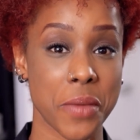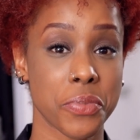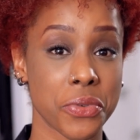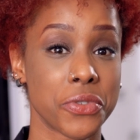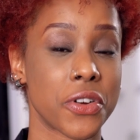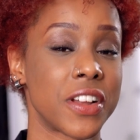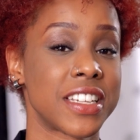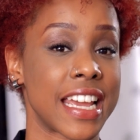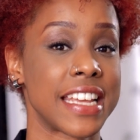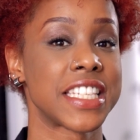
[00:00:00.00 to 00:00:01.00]
shampoo
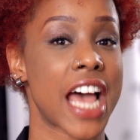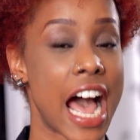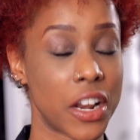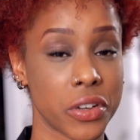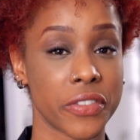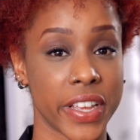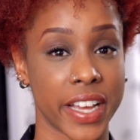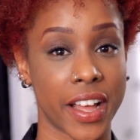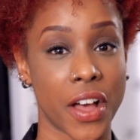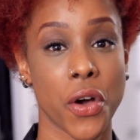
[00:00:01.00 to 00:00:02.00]
contains aloe
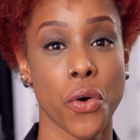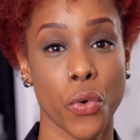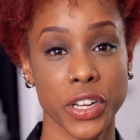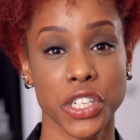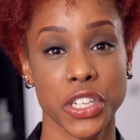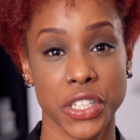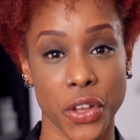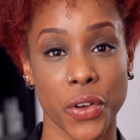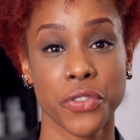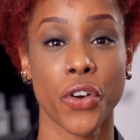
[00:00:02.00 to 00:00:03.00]
vera, which is known